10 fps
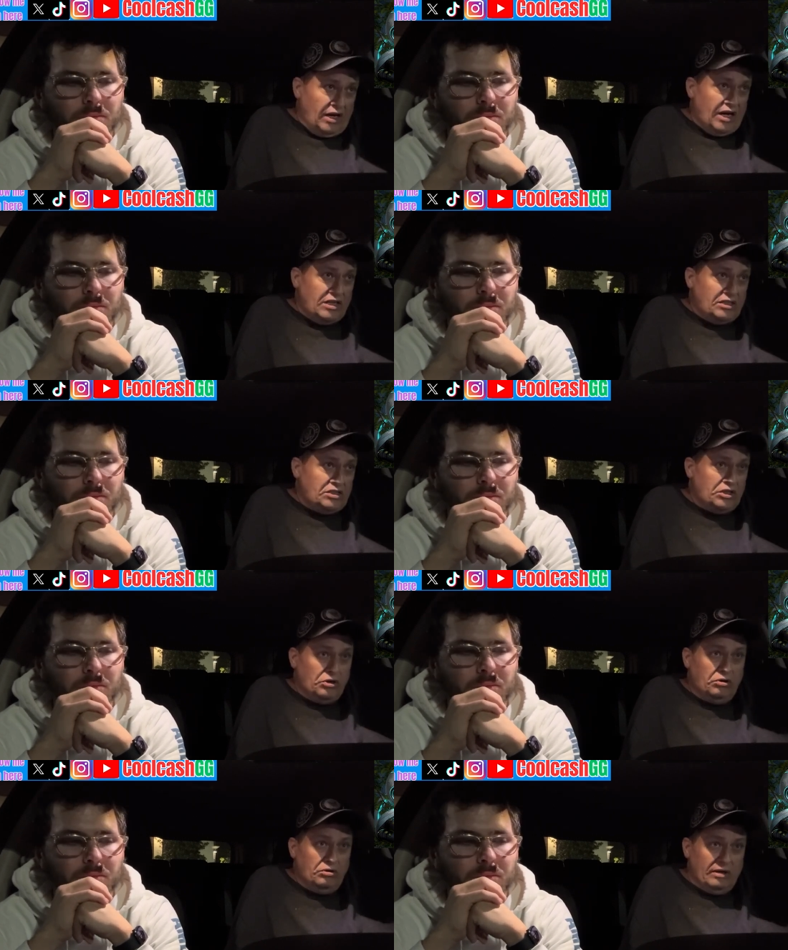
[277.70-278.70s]
Speaker 1: I
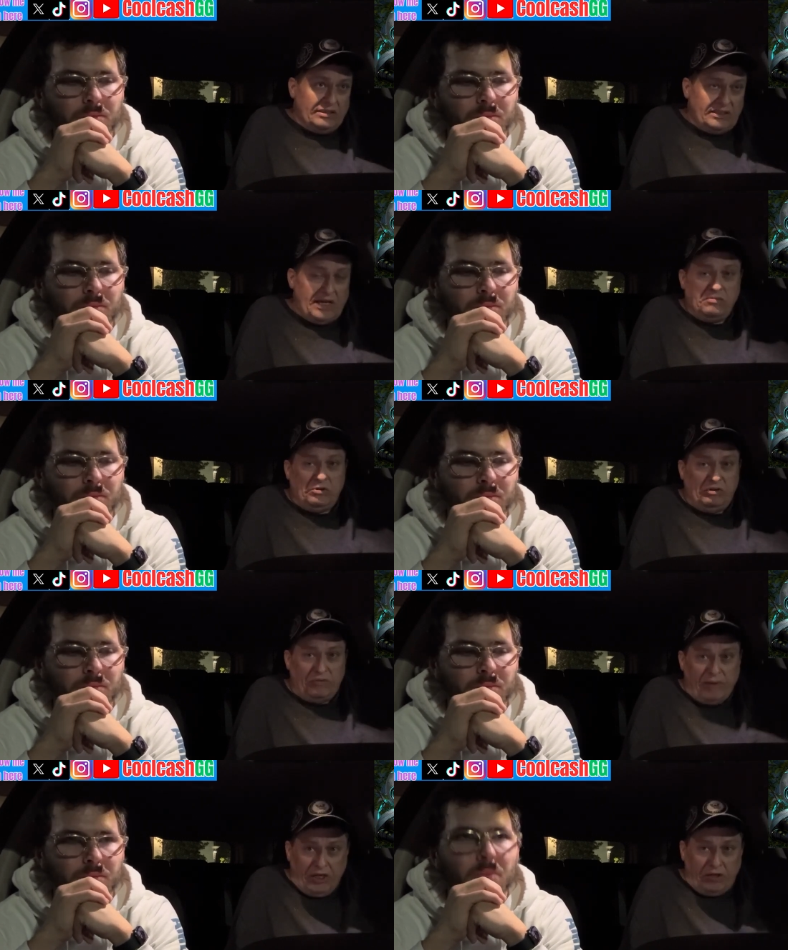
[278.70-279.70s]
still accept you
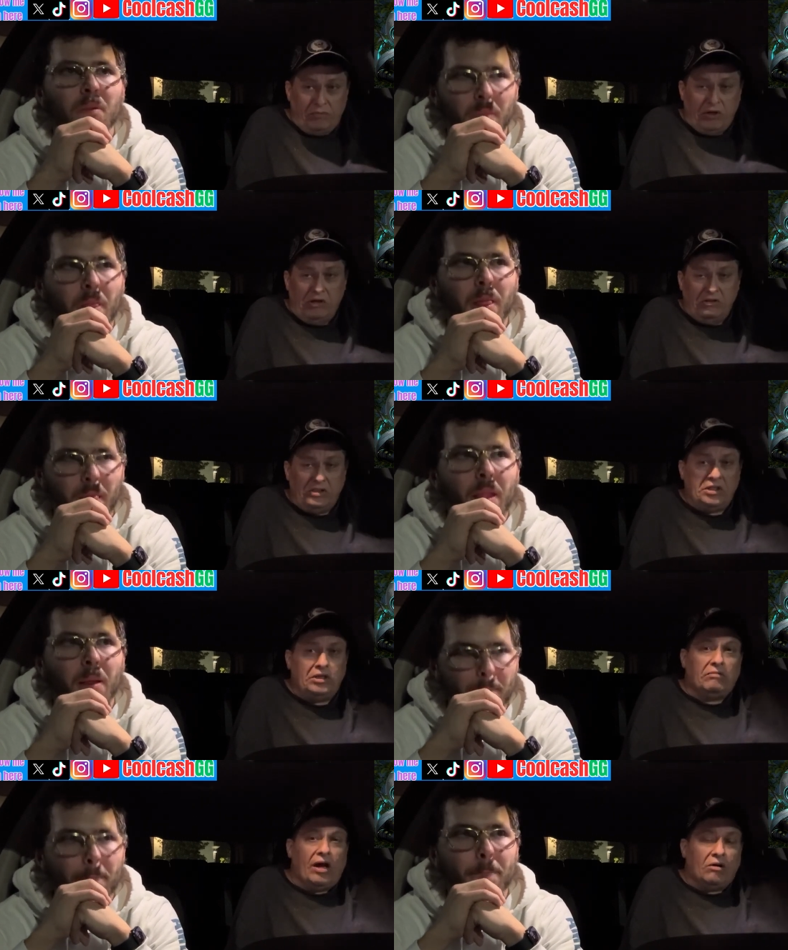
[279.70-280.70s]
into my
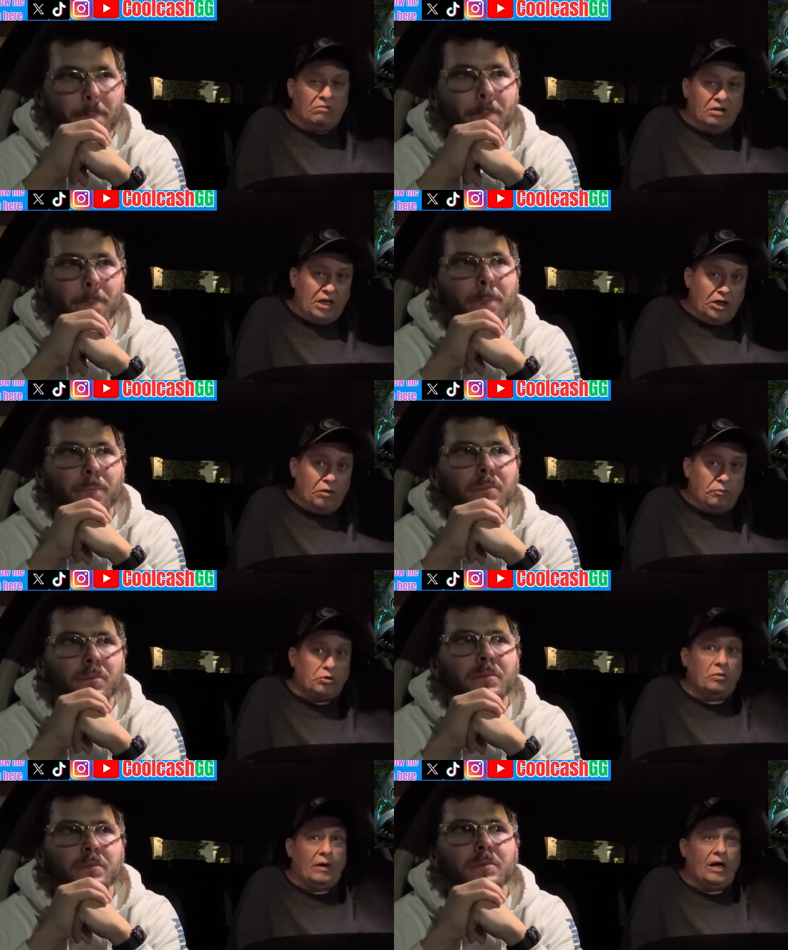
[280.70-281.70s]
community. I'm mm. going to help
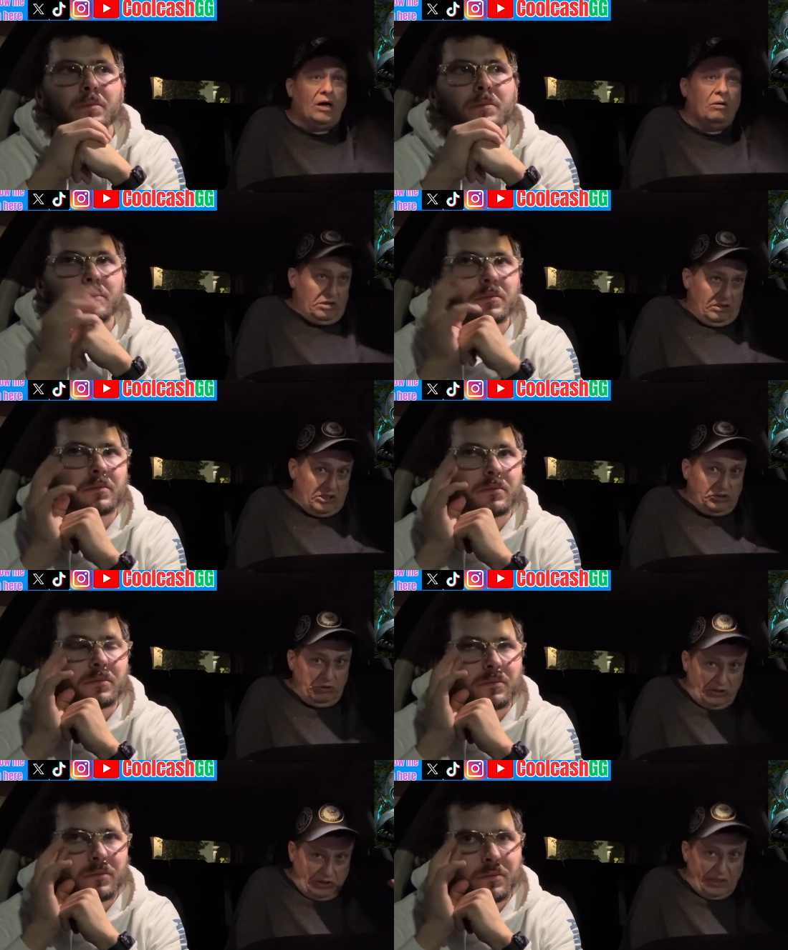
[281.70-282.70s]
you out. Let's
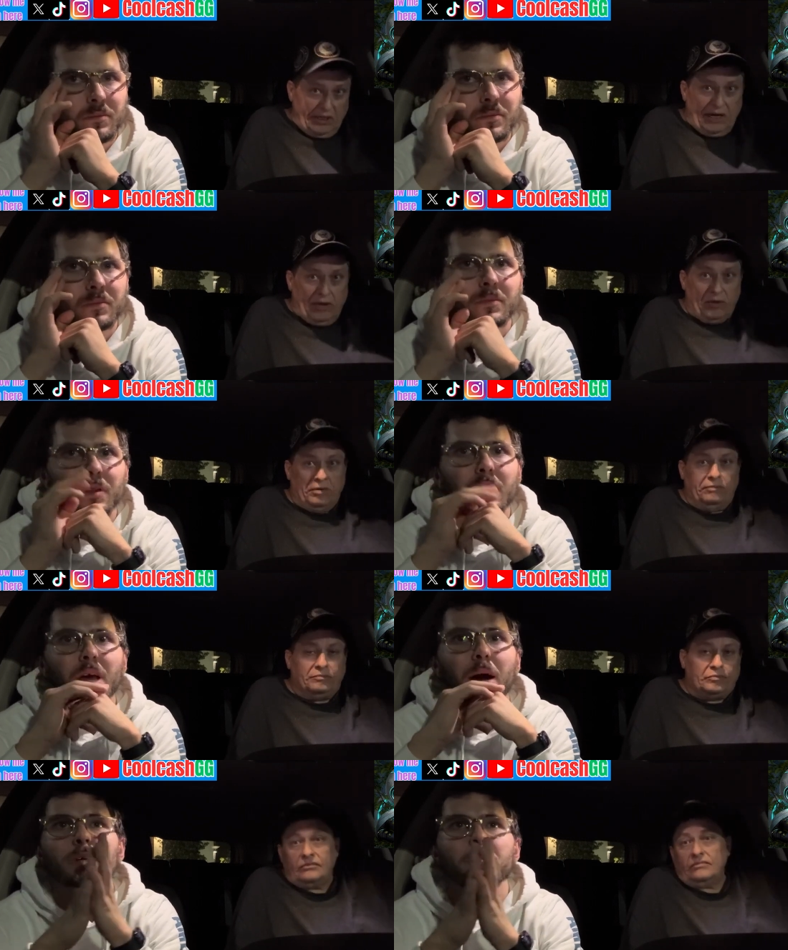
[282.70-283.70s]
do this together.
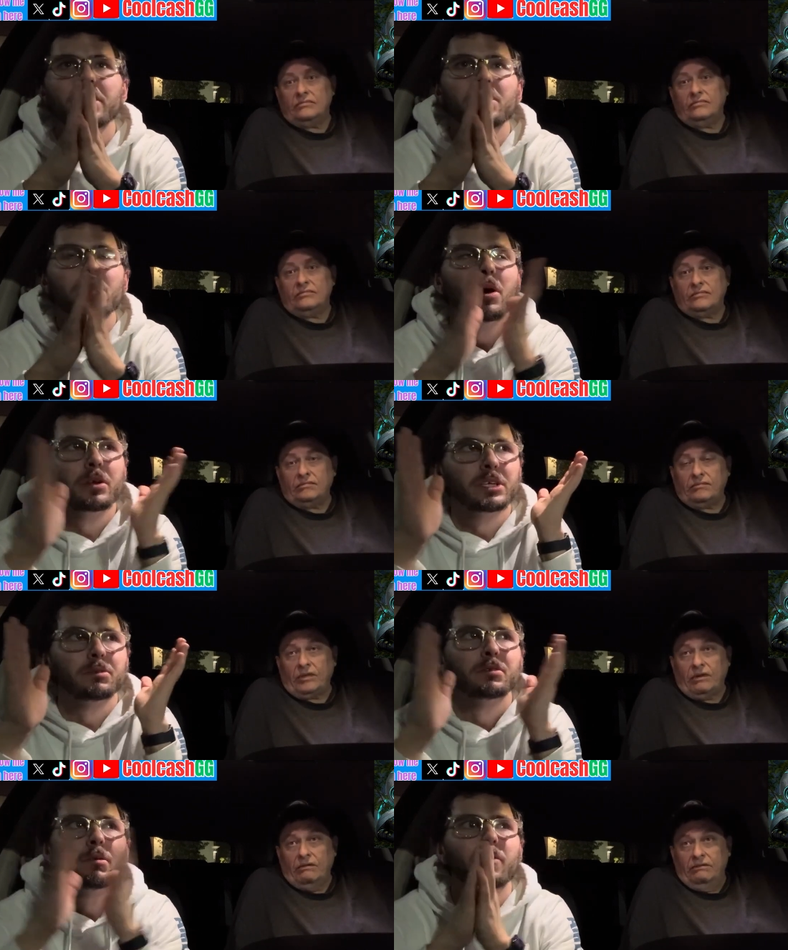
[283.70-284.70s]
Speaker 2: Yeah, I mean, you know, this
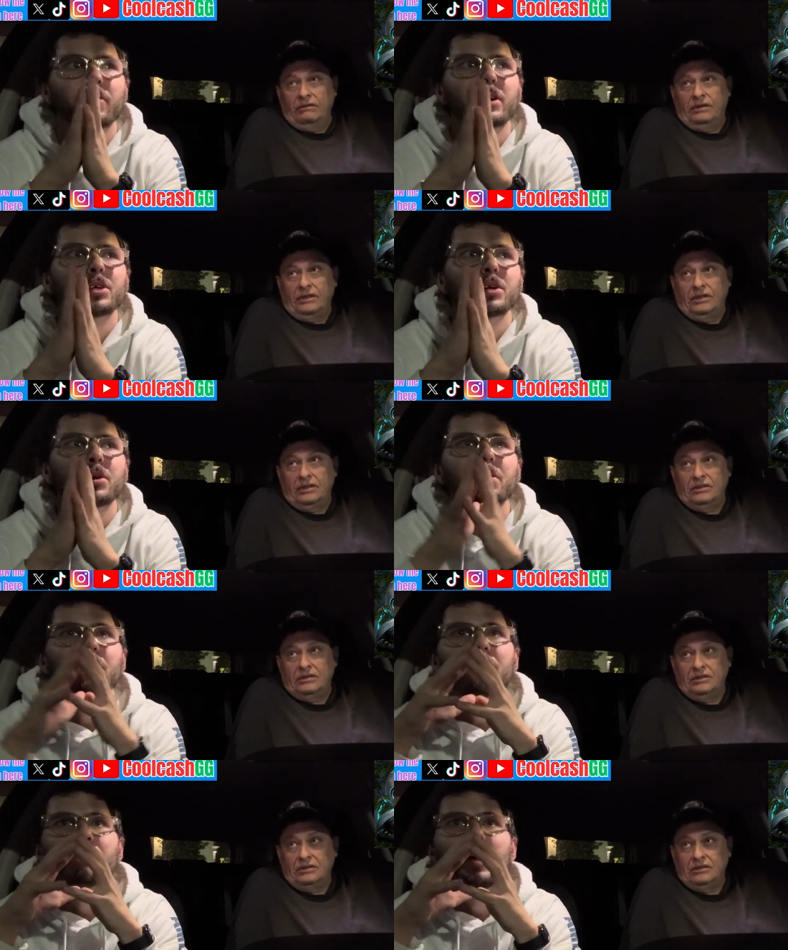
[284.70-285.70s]
game's referring to
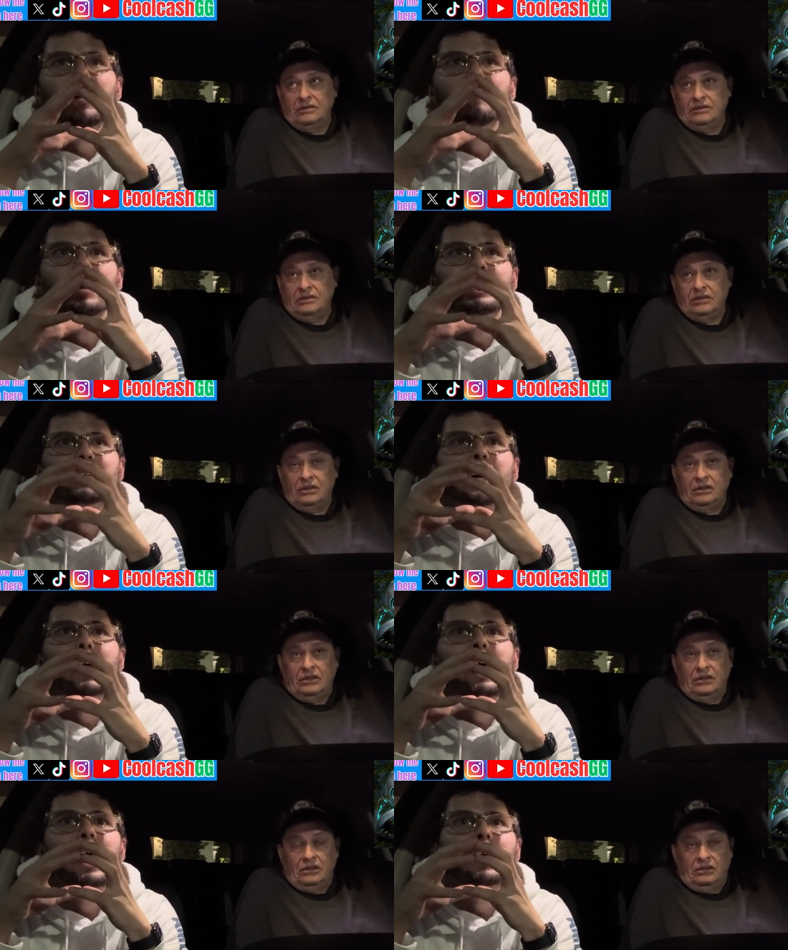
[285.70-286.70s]
in the very, very
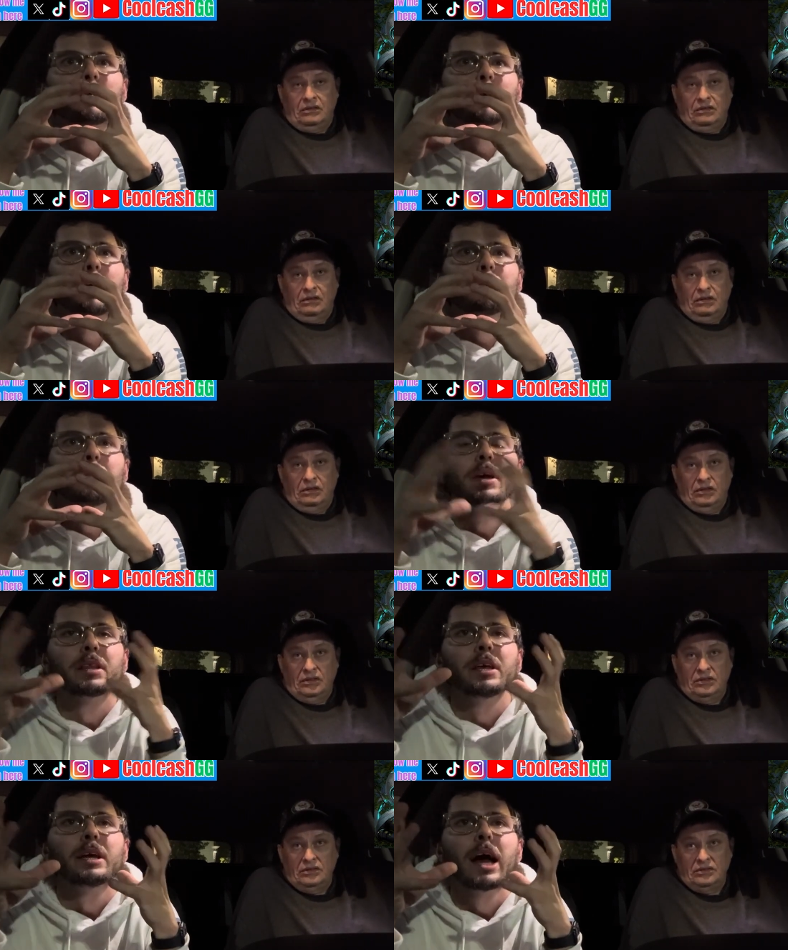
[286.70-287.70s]
second act where a
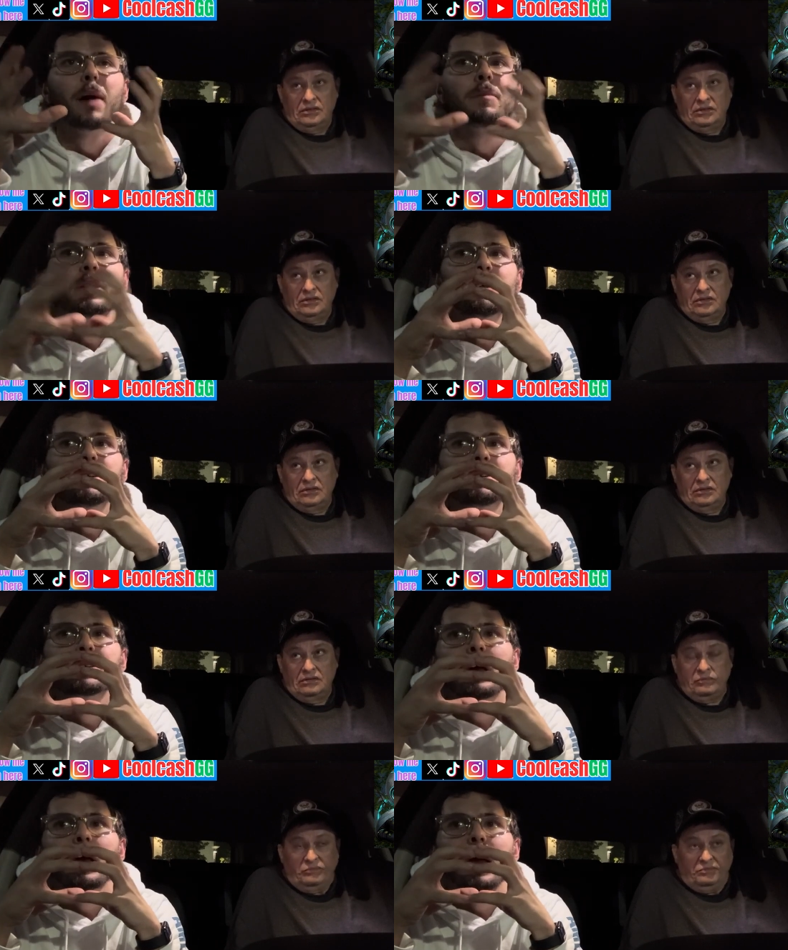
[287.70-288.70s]
big thing
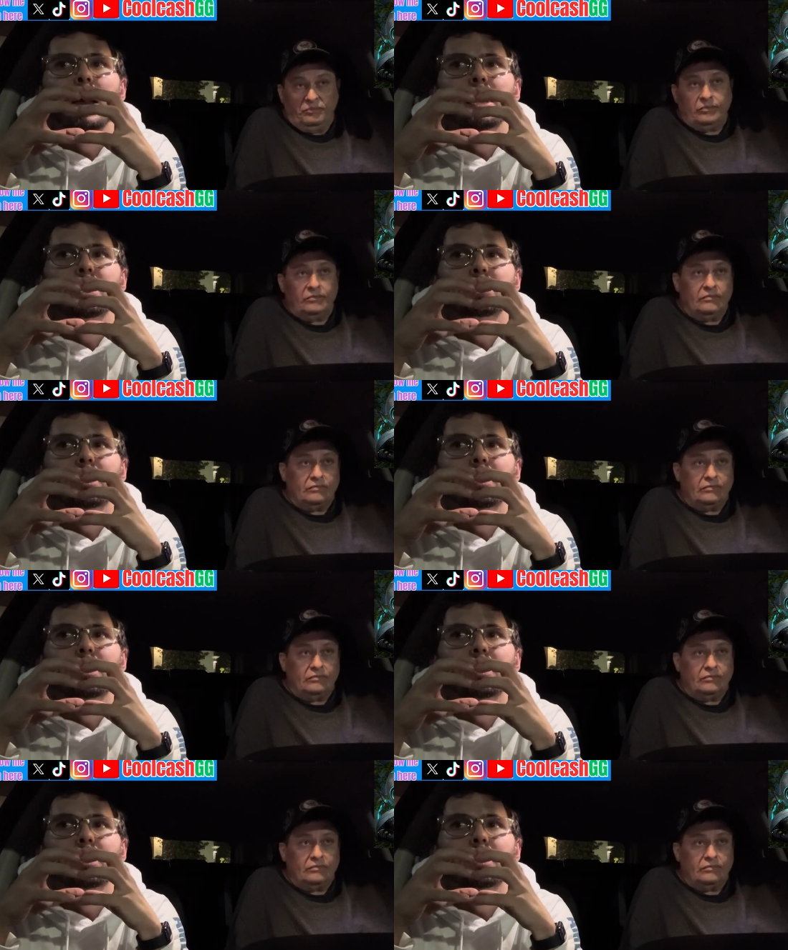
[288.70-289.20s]
happens. And it's